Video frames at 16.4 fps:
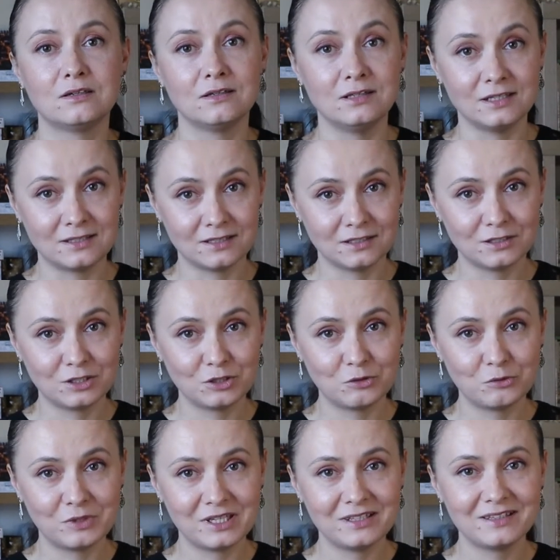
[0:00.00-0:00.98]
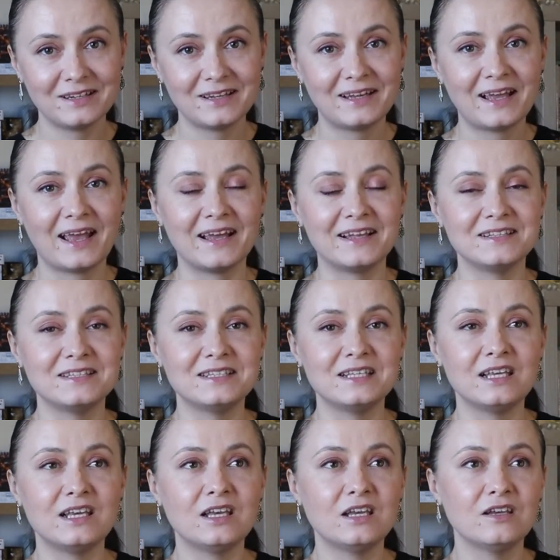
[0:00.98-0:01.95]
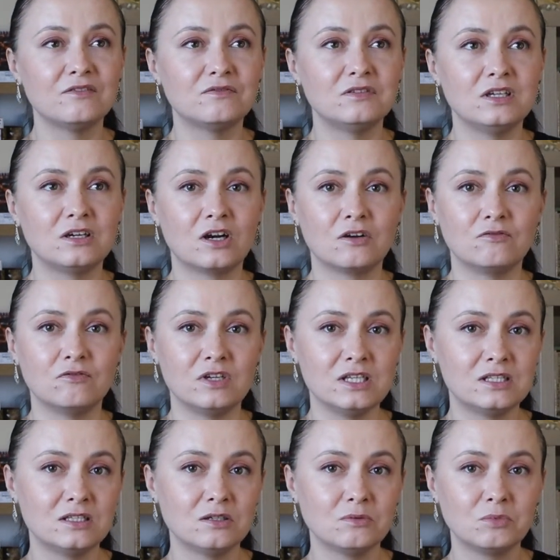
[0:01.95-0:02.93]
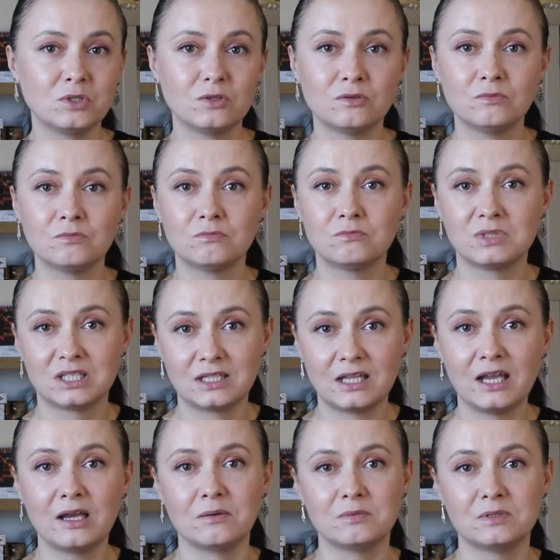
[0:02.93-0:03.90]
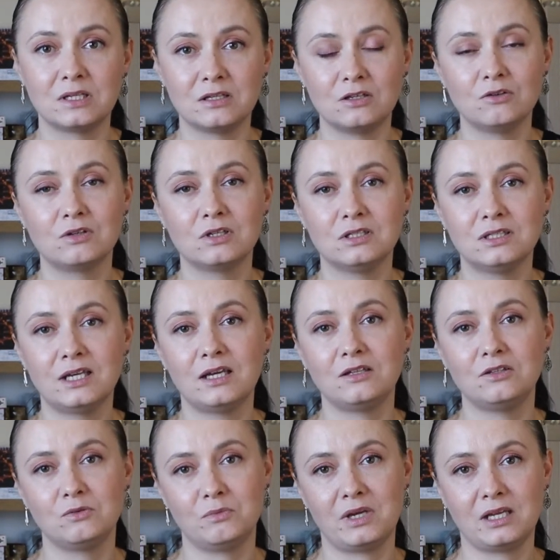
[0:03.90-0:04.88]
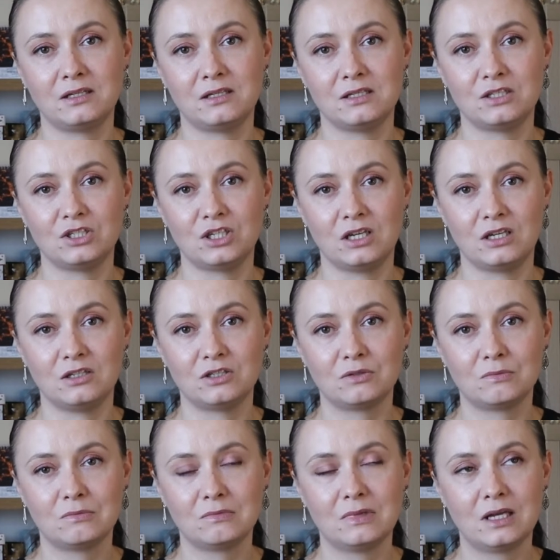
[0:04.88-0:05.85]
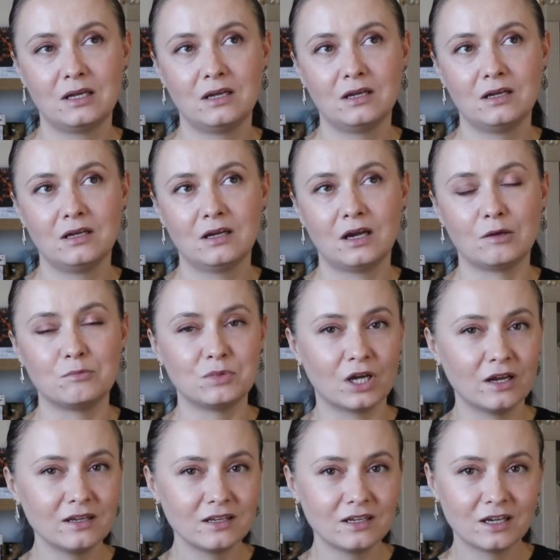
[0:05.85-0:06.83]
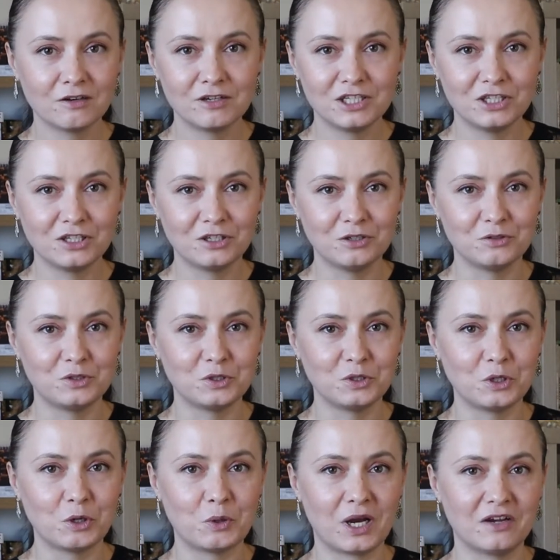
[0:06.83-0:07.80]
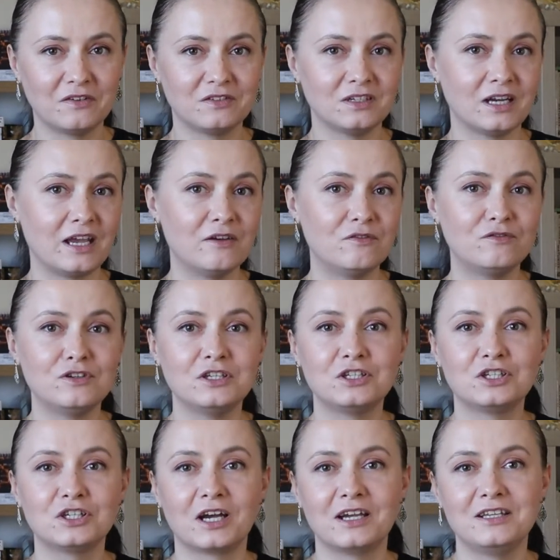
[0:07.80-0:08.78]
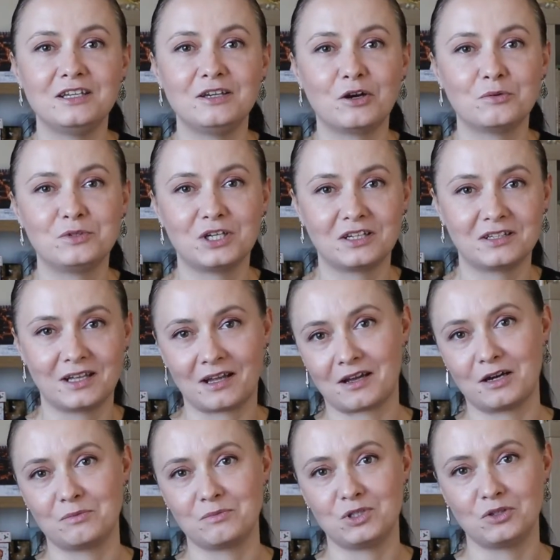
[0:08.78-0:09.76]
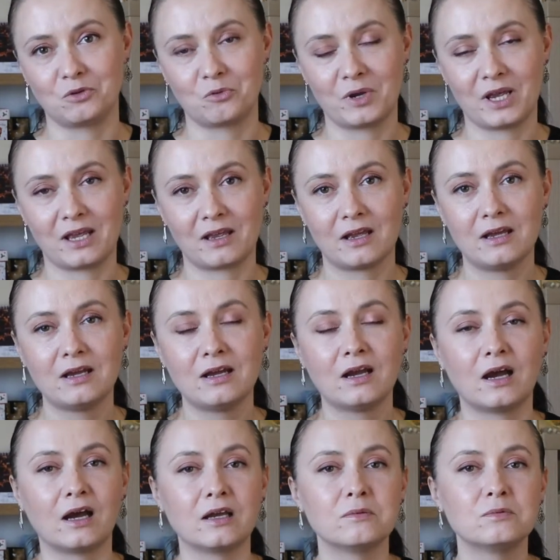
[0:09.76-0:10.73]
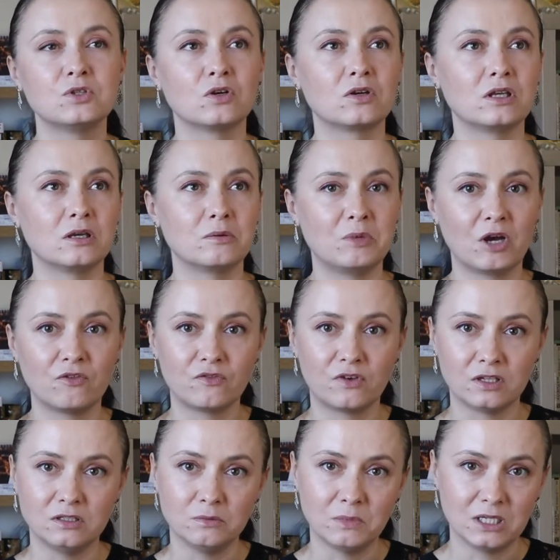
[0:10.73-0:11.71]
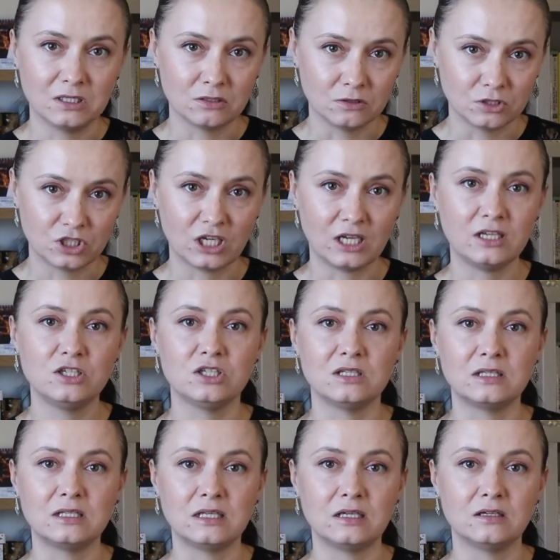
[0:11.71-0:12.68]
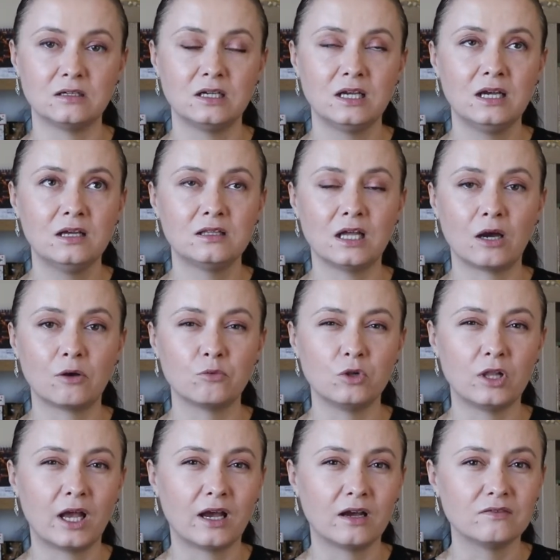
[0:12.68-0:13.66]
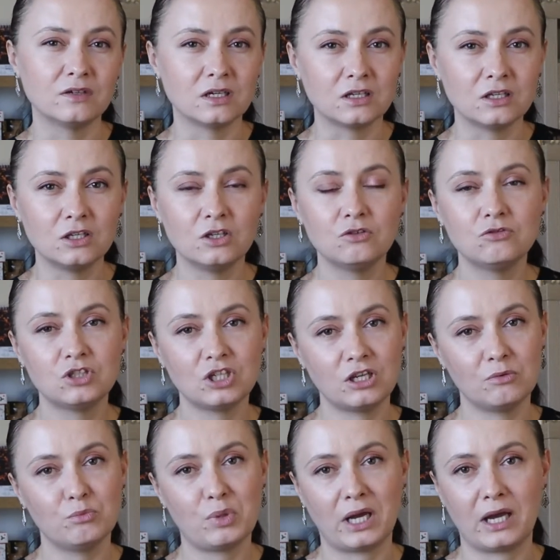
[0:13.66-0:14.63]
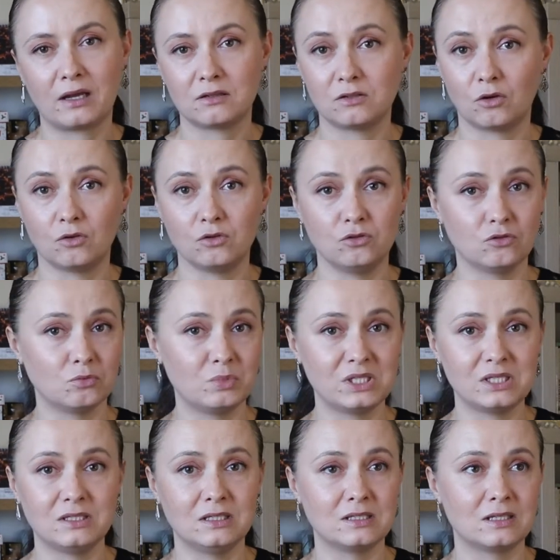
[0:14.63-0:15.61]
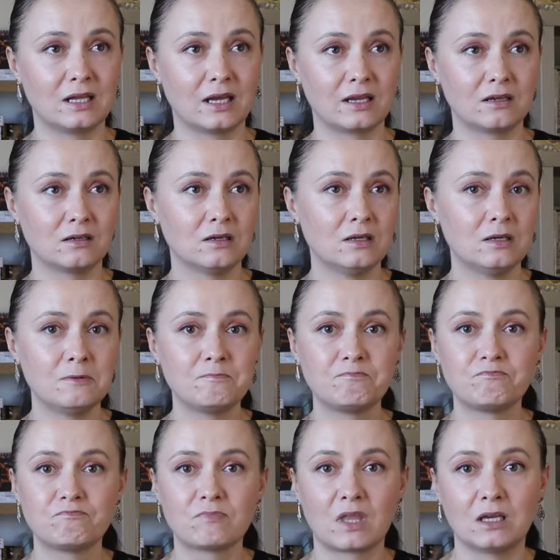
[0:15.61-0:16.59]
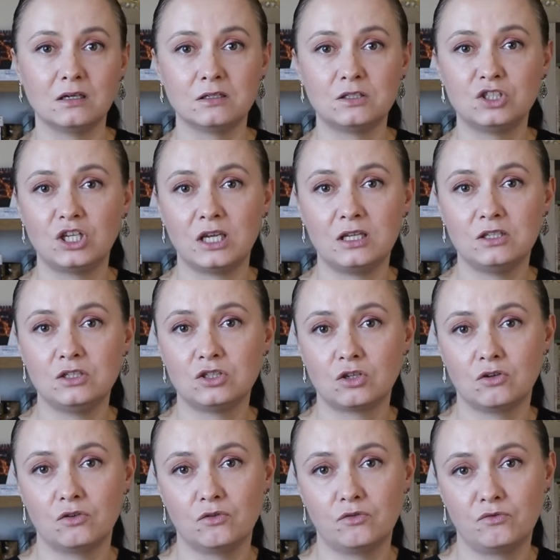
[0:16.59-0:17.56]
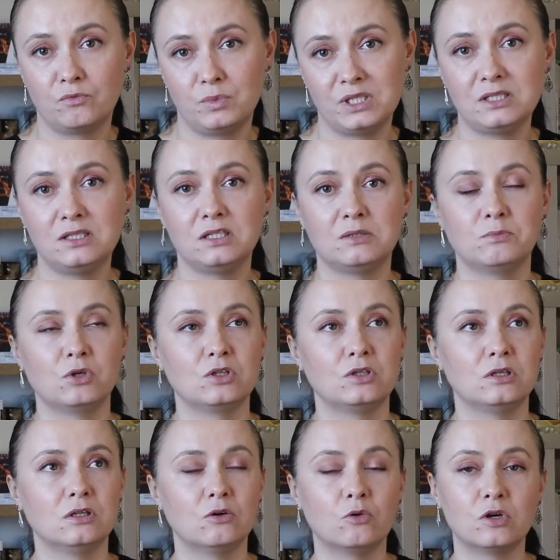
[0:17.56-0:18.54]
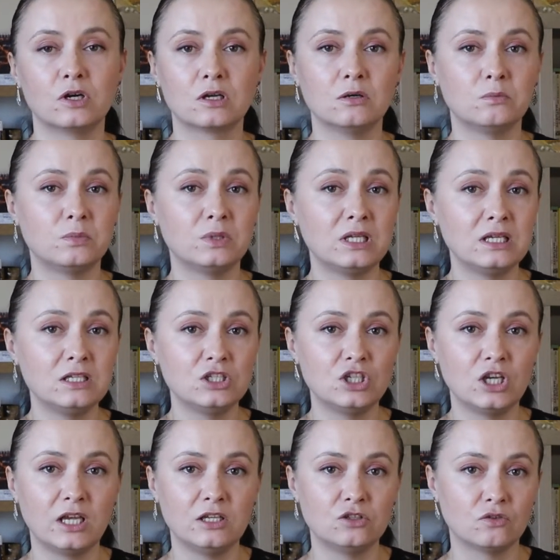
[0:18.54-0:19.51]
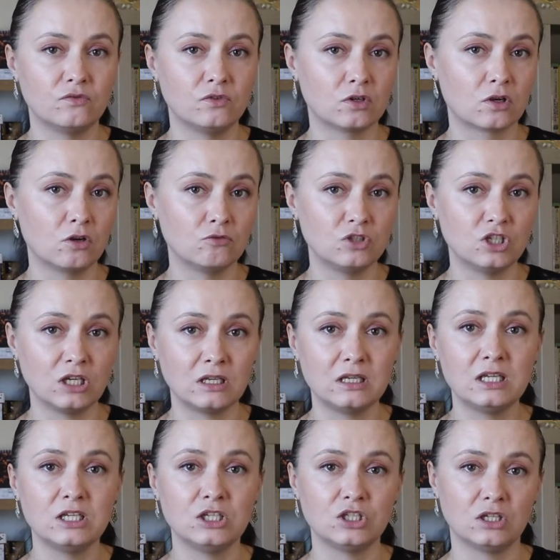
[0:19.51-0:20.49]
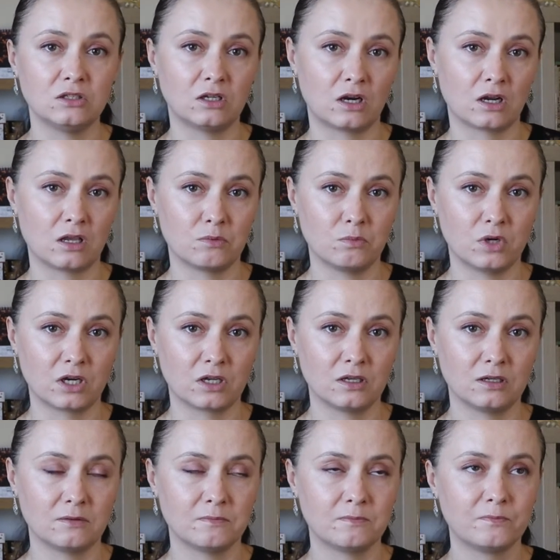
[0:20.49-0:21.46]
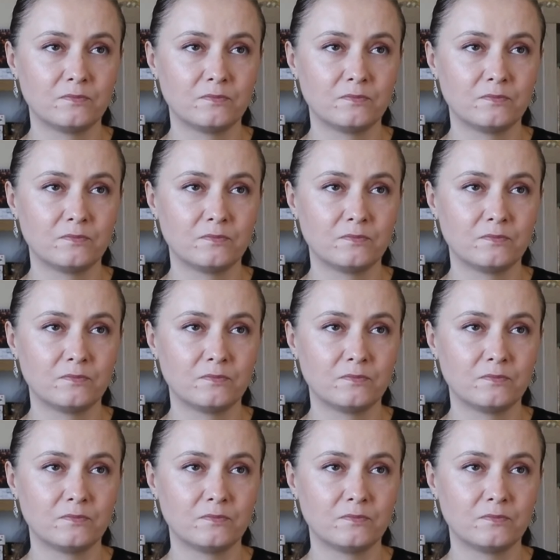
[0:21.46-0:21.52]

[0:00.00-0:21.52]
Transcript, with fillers: listen to it and see if there are reasonable steps that you can take to make this change. I'm not encouraging you to go after every shiny object that comes your way. I am talking about fundamental changes here that will have a huge impact on your business, like a change of business model or a complete change of your coaching niche and target market.